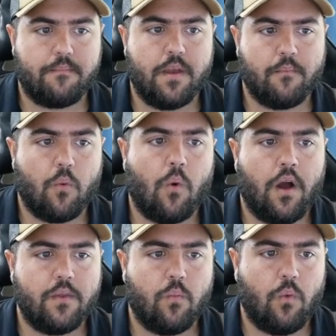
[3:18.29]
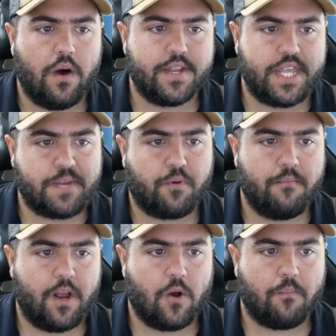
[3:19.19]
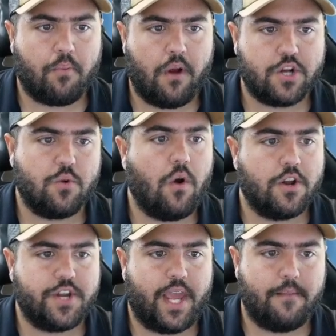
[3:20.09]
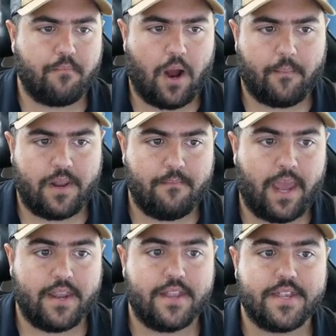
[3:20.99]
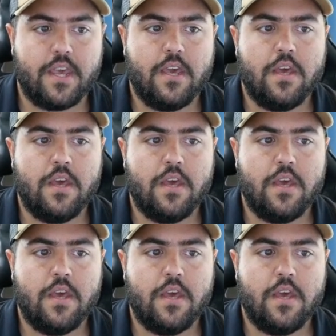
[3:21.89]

up number 1 was this Premier Pressure Washing and Property Maintenance.